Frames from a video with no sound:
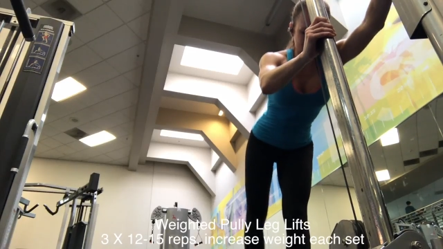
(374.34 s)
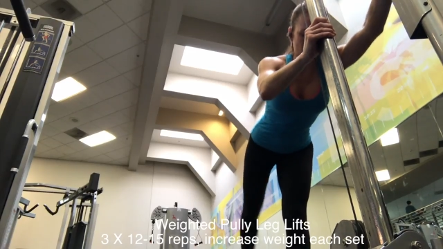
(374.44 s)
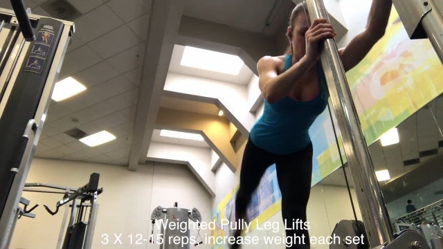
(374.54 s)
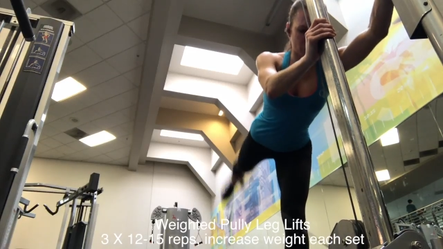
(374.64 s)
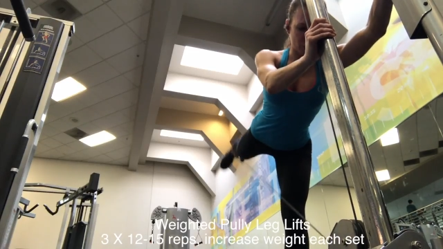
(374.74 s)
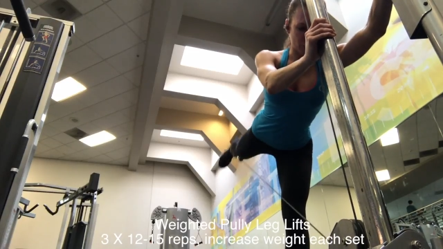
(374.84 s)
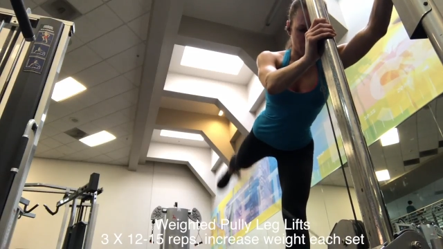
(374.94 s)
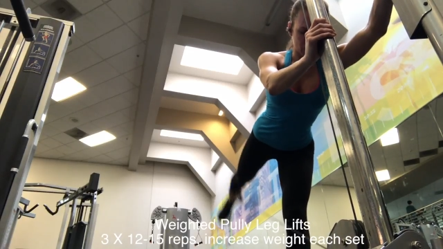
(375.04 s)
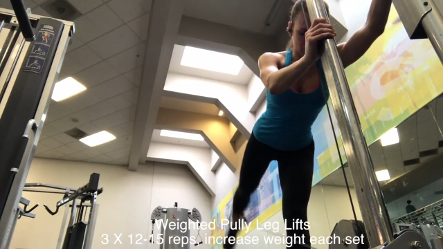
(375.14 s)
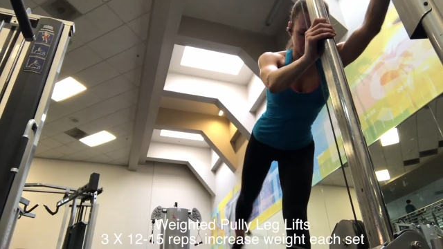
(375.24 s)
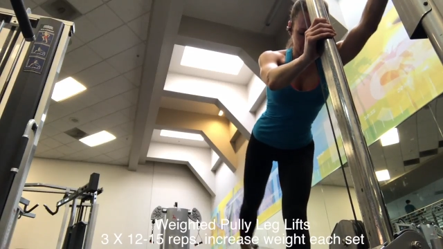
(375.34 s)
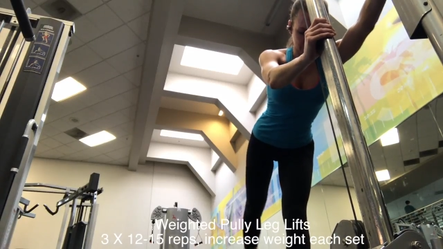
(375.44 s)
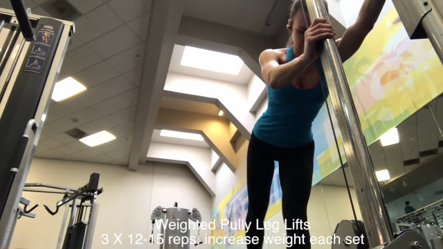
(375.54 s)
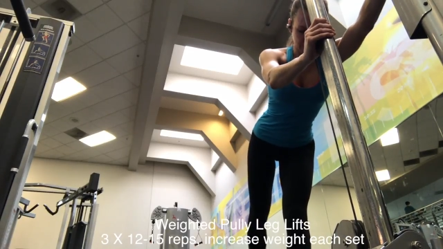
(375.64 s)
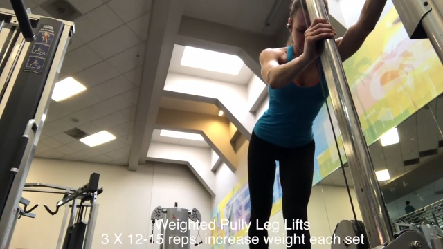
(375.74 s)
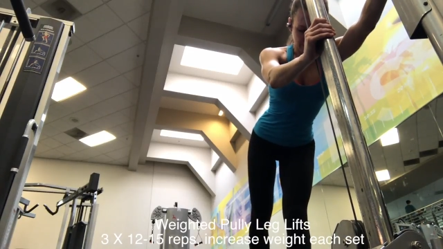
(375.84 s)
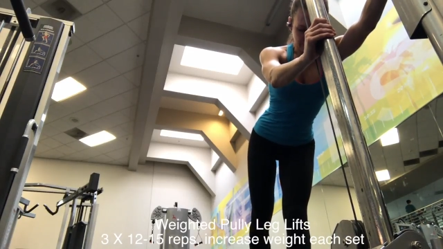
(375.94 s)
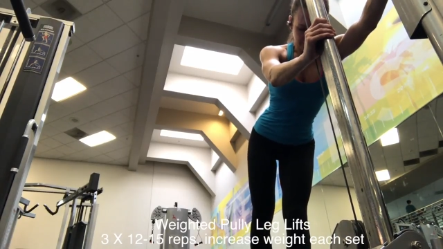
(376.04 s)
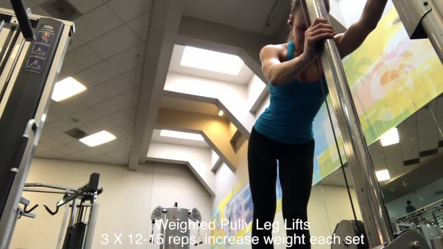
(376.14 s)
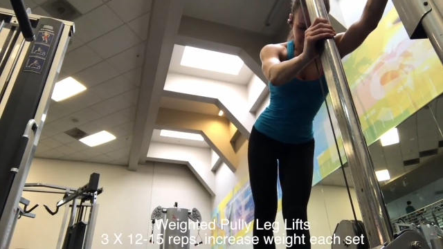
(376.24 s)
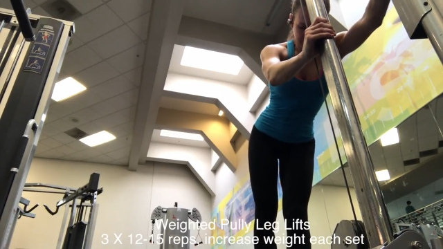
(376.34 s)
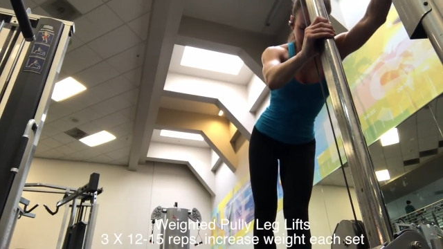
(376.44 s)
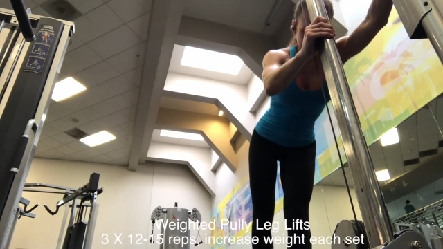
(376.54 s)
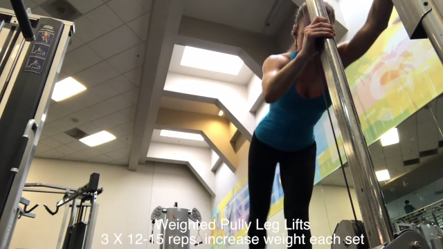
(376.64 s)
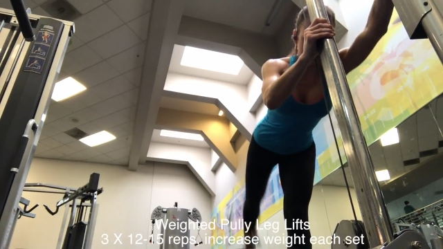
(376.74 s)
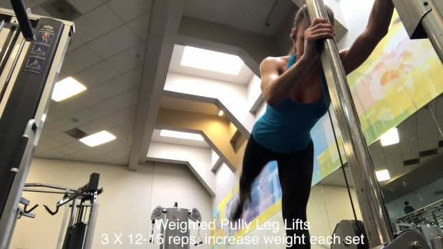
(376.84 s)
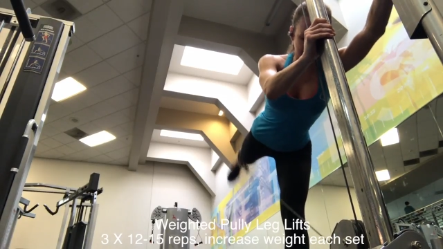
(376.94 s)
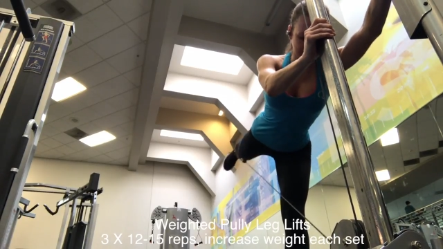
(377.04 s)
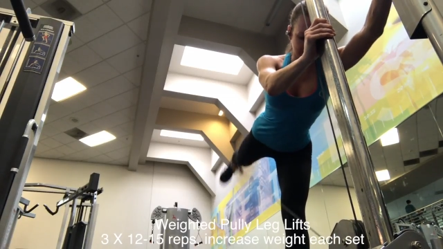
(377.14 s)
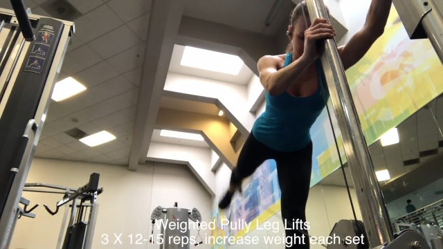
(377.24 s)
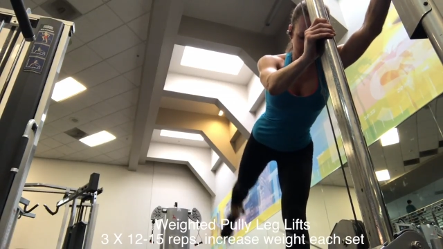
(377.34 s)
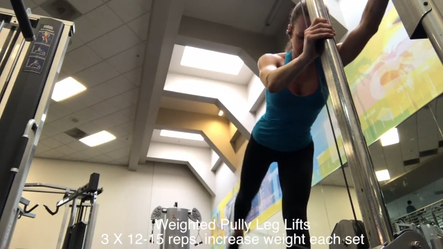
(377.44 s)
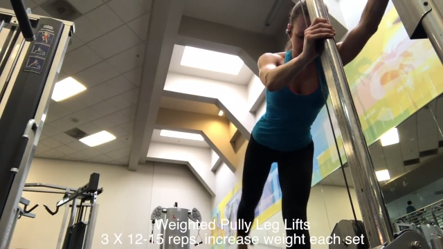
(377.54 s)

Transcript: No face is visible, so there are no lips to read.